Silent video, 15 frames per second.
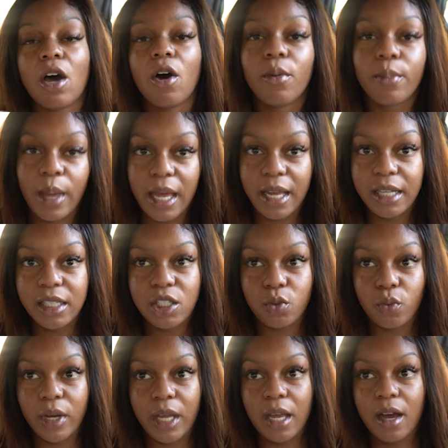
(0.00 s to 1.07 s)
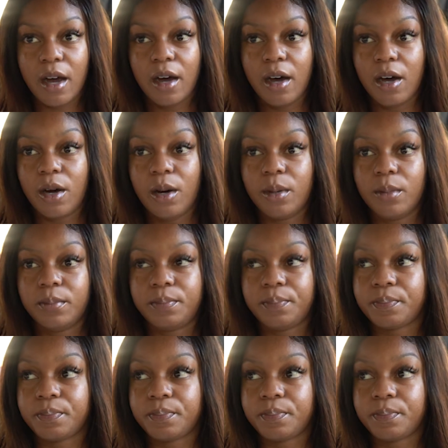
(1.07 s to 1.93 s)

on base with, um,